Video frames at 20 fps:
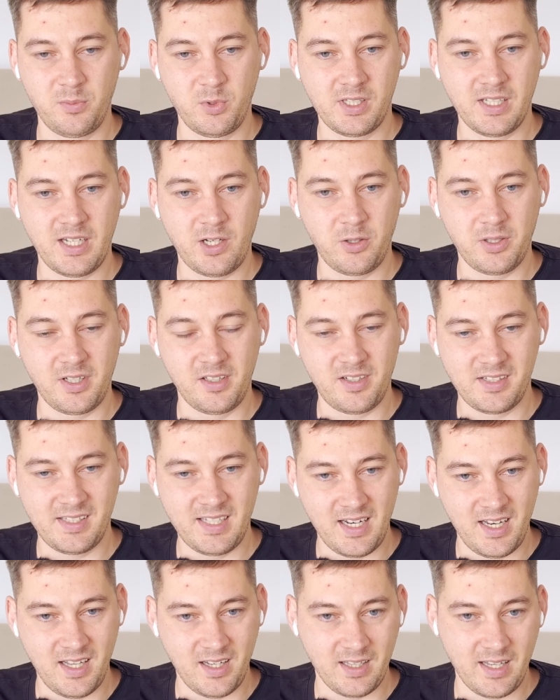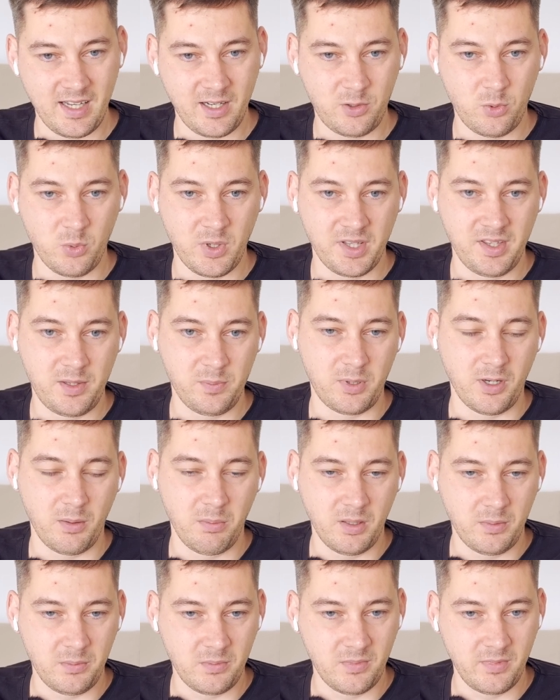without understanding like what the
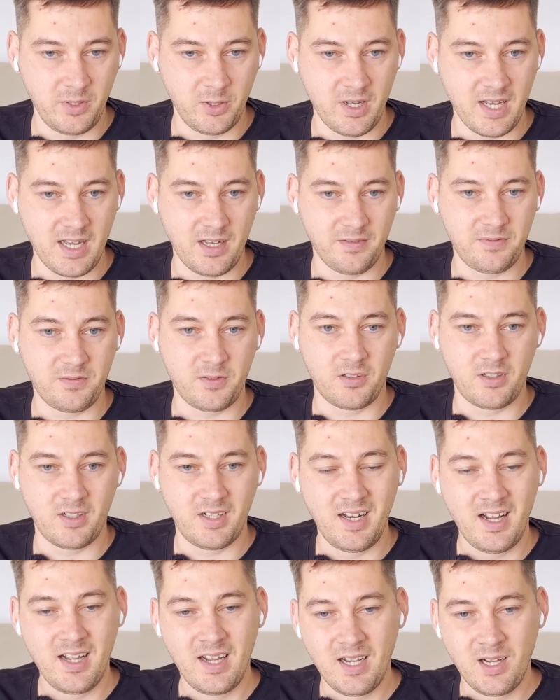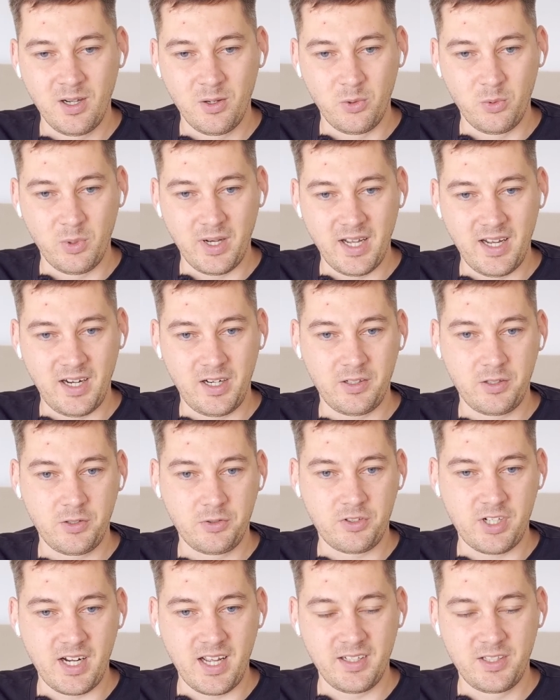problem you have, or why are you
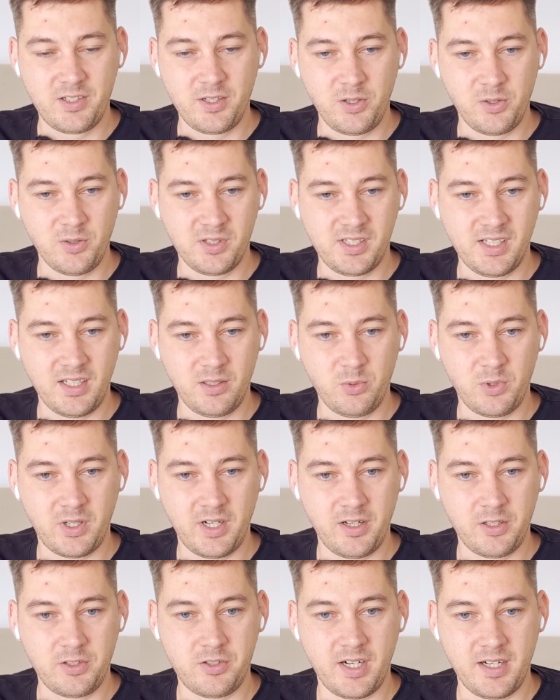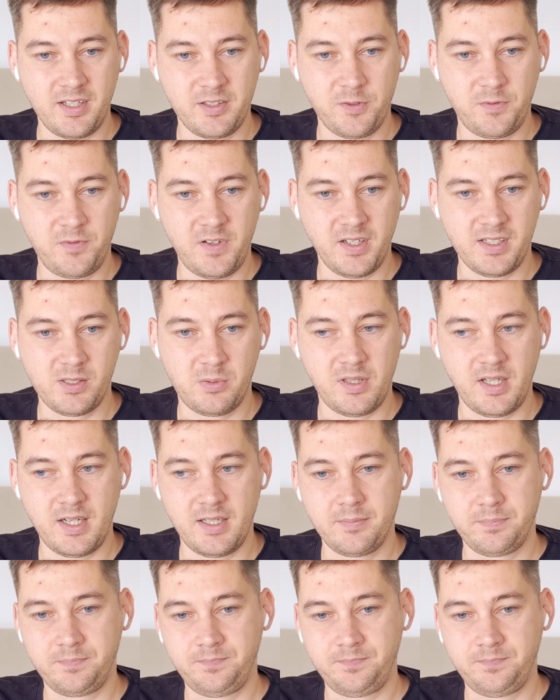trying to use it, what are you trying to fix with it.